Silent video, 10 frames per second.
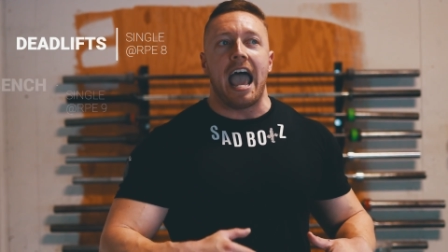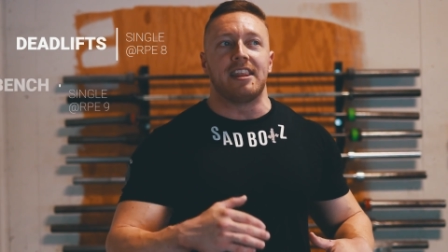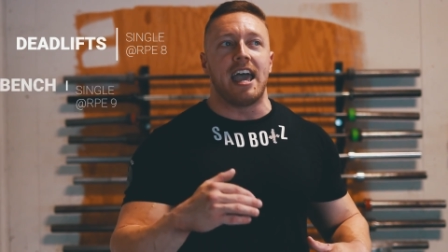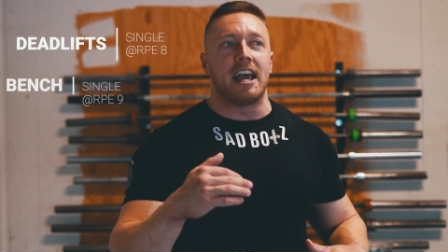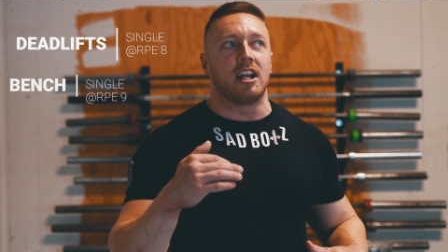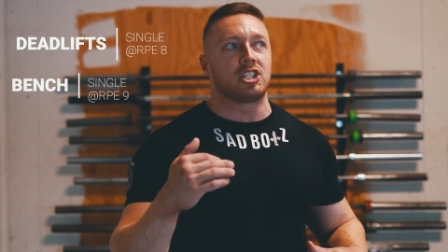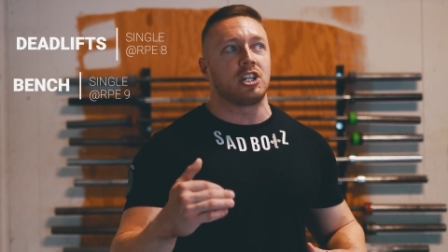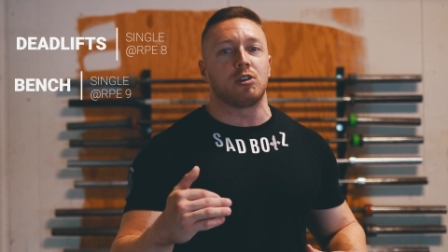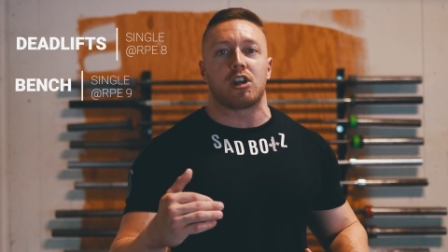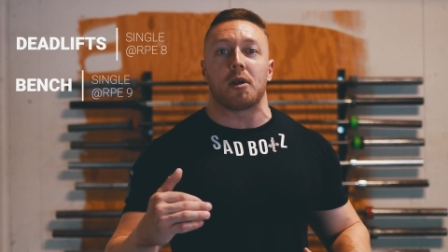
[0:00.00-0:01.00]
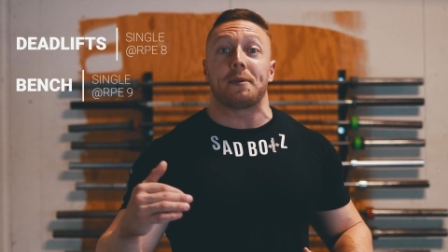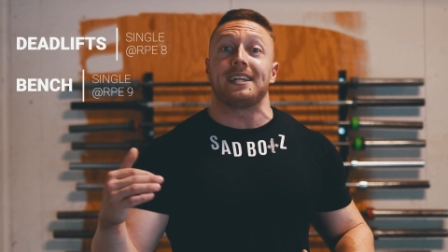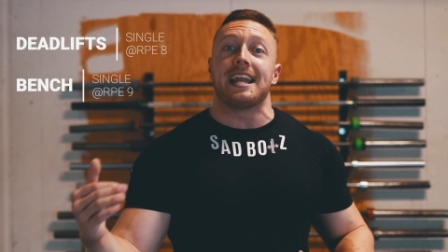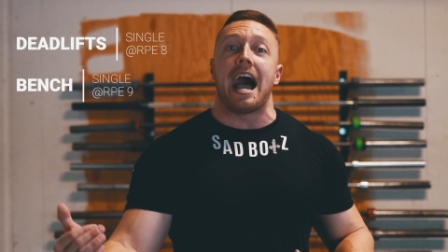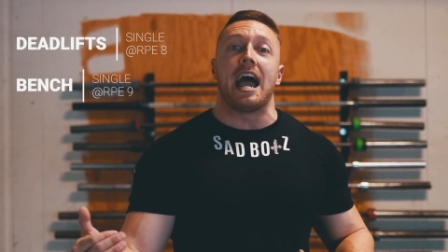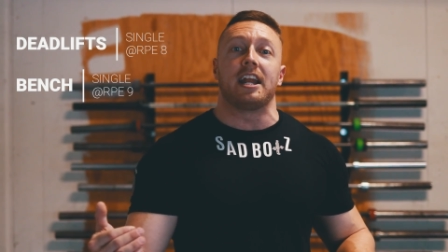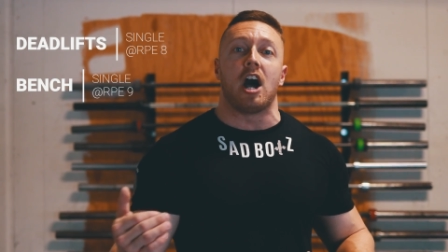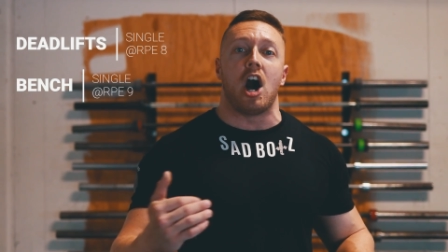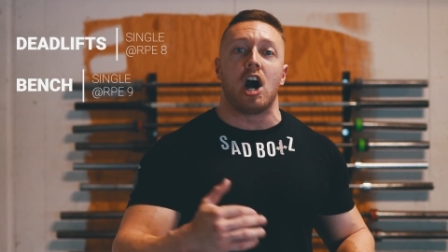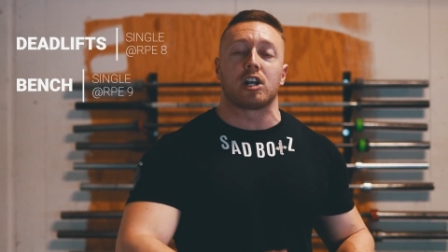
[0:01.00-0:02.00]
and then a single at R P nine
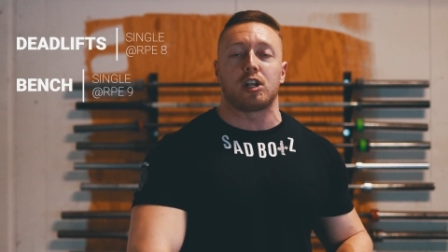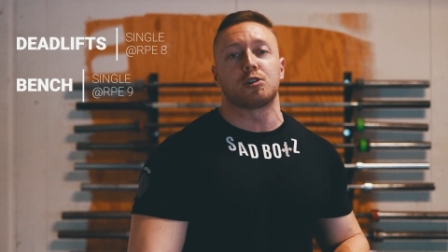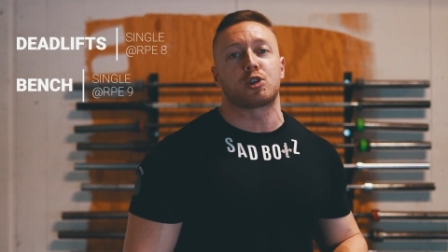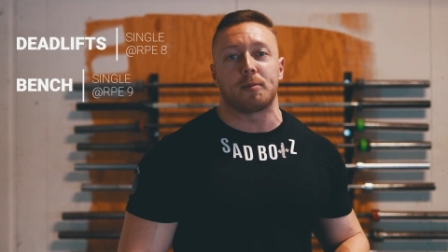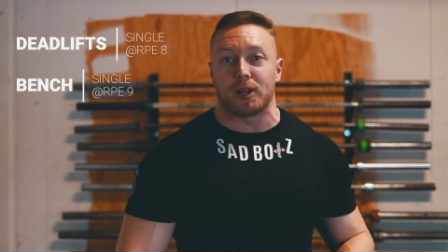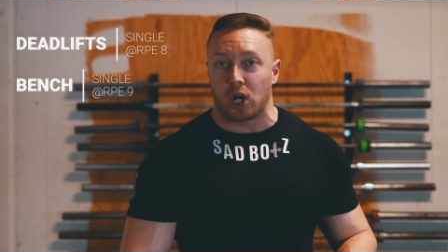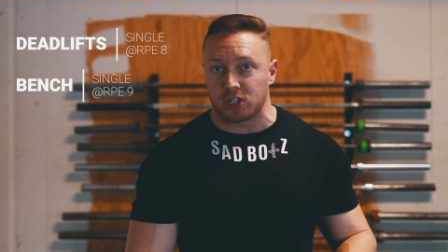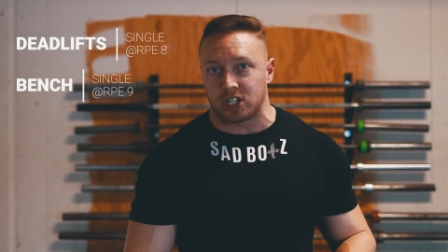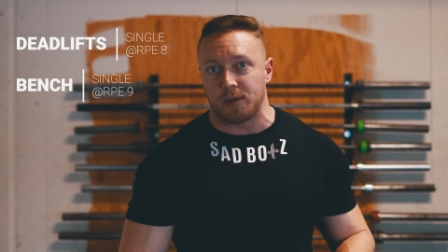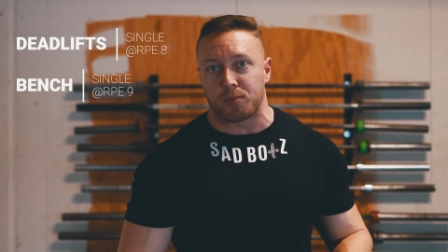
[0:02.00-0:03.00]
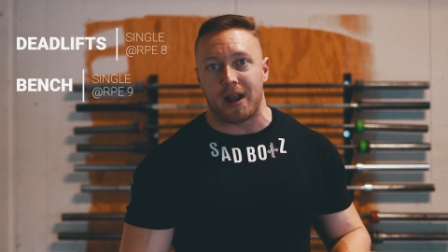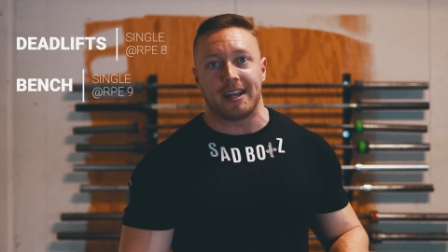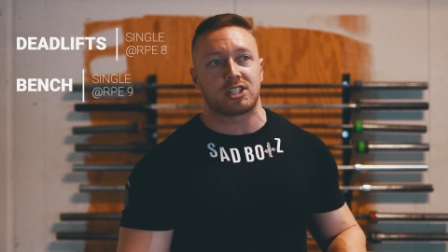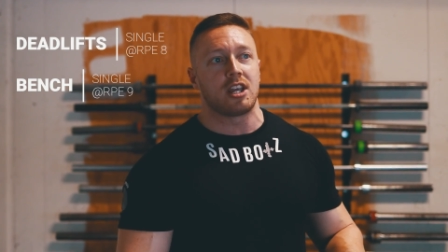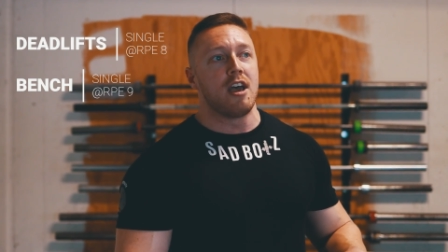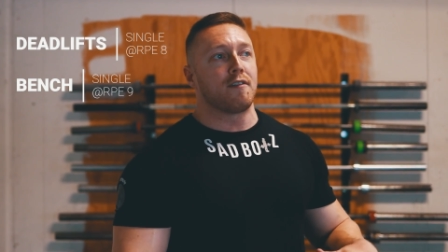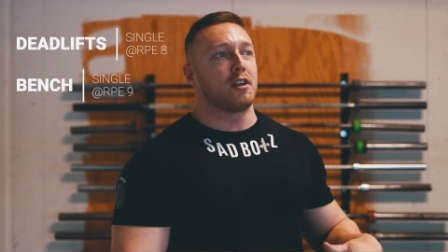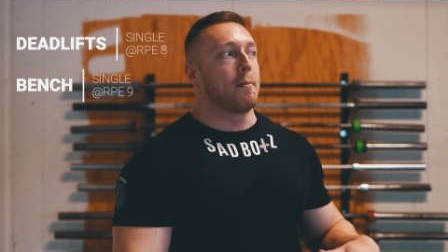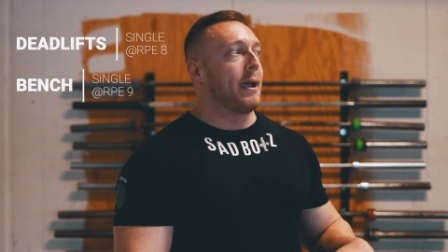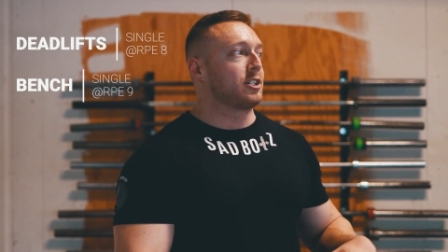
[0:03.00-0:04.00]
on close grip Larson press
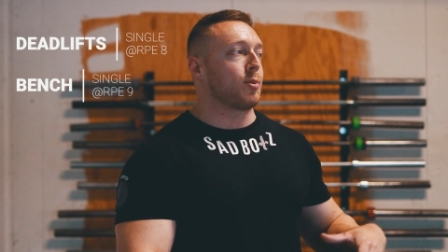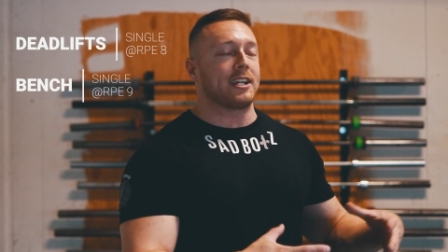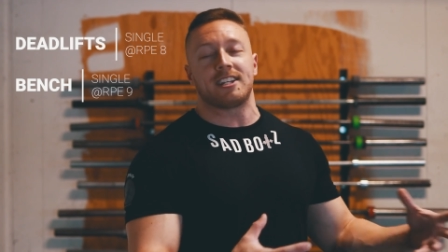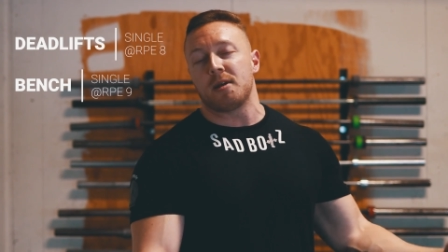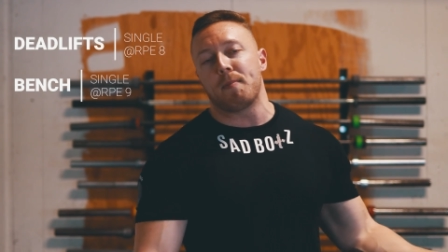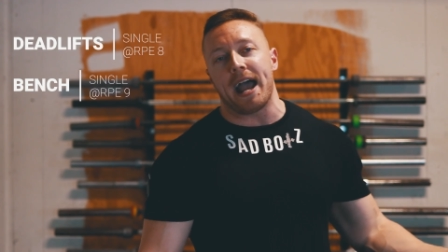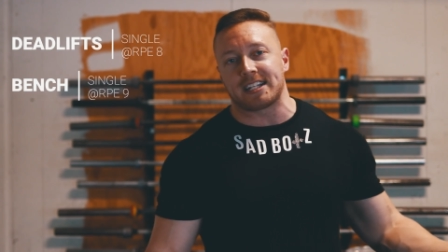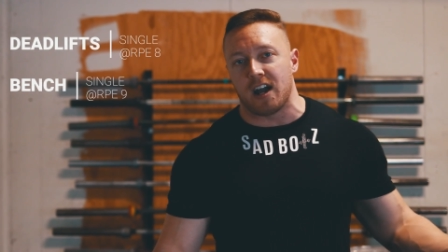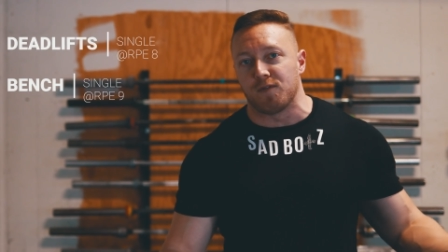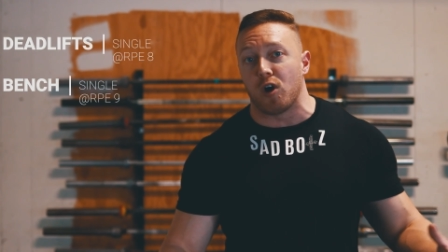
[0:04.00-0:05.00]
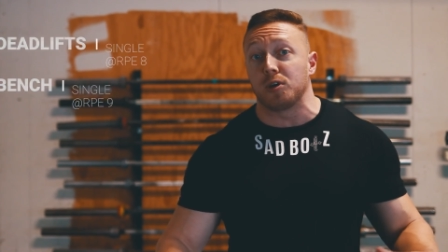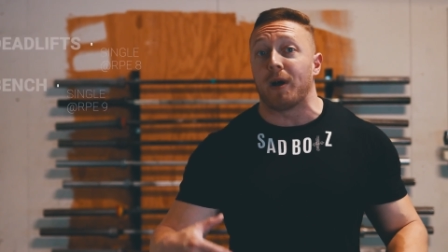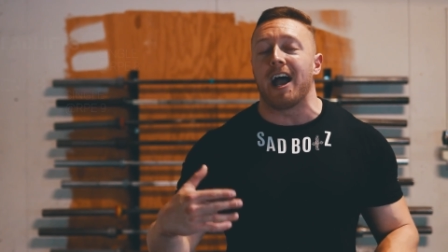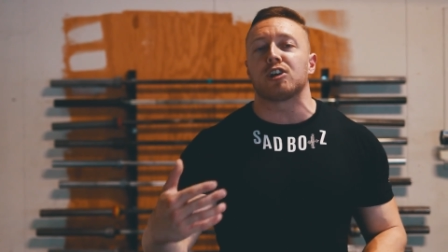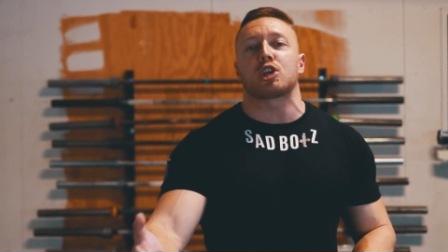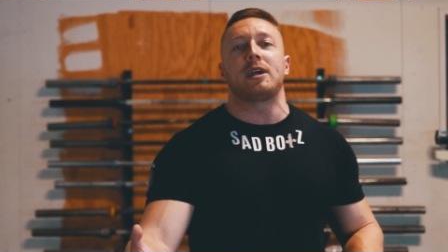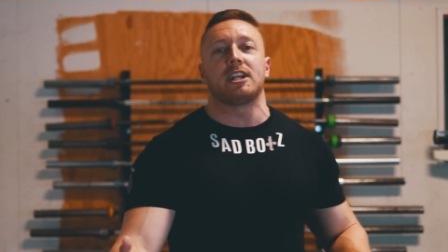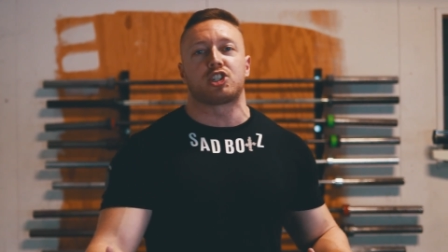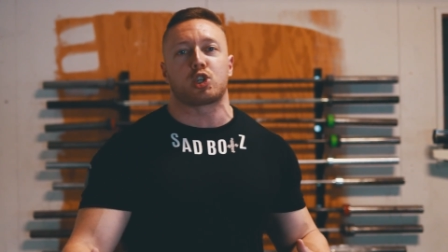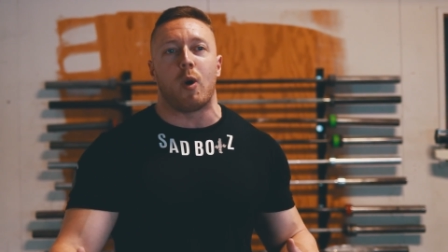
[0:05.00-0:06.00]
for the bench press, and then back down volume. I also
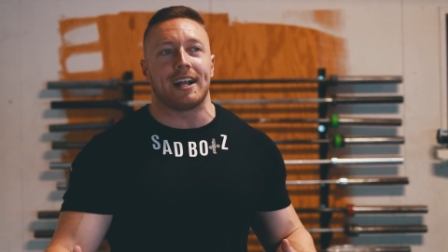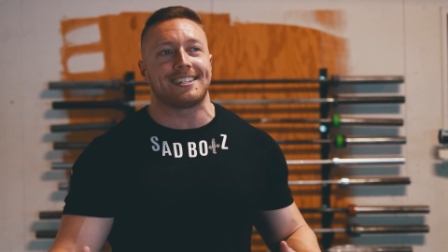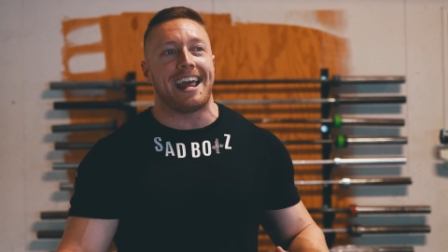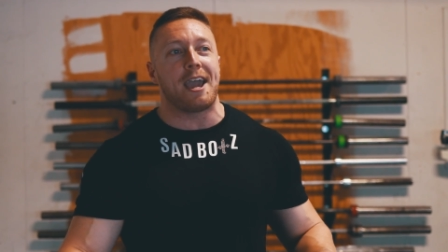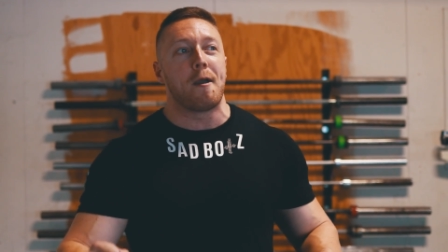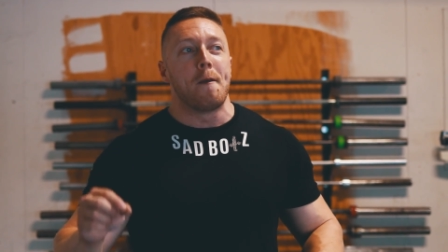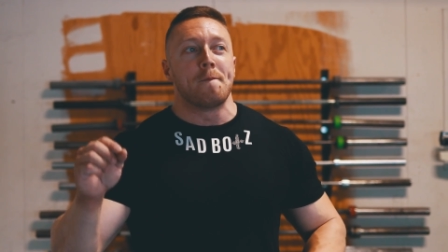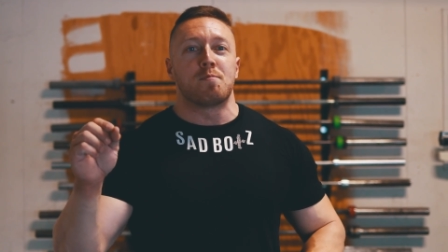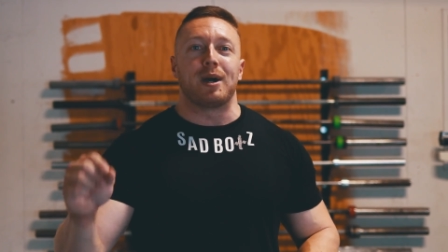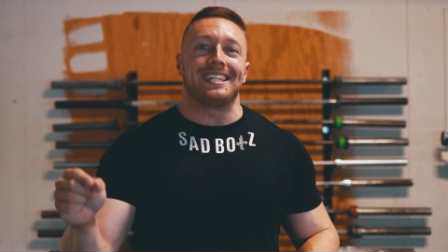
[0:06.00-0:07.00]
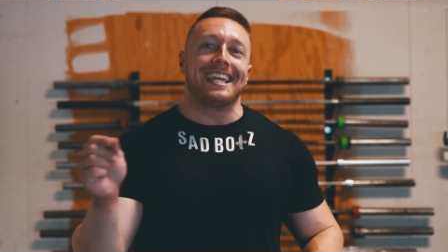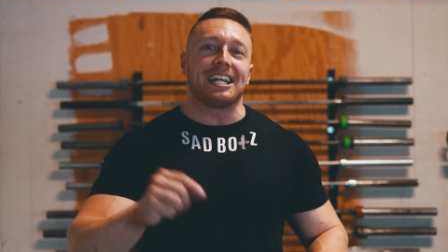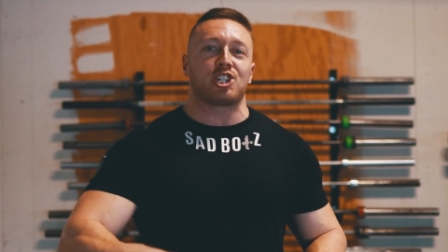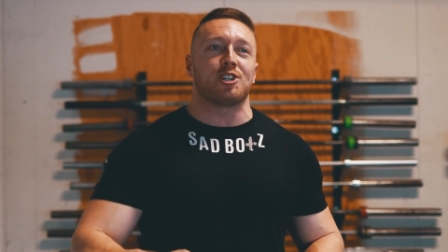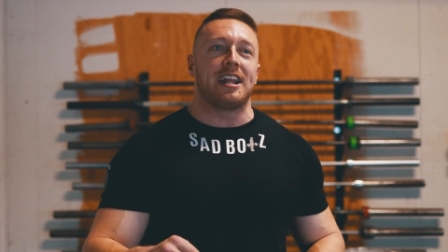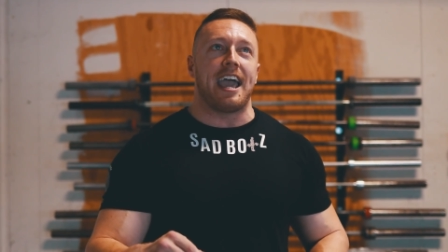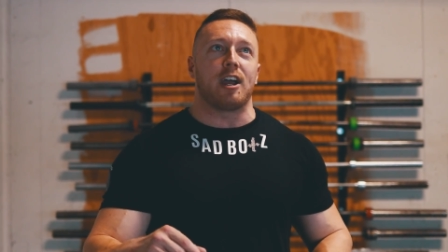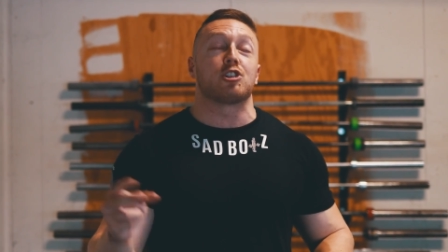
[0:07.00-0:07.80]
hit a squat today, but yesterday,